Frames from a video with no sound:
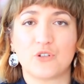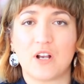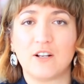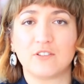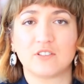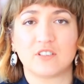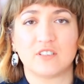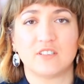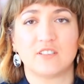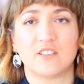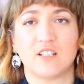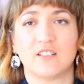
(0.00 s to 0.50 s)

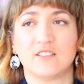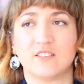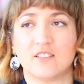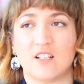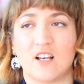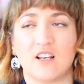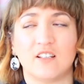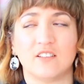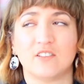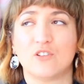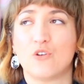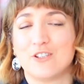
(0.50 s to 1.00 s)
trousers
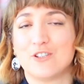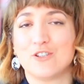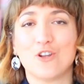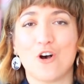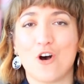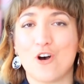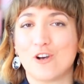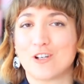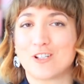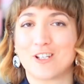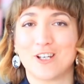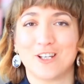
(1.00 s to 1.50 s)
undone,
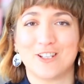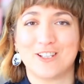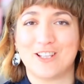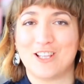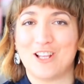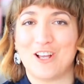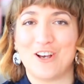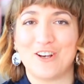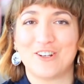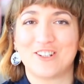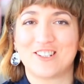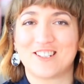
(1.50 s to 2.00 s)
not a good
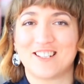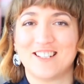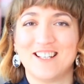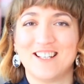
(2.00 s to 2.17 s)
look.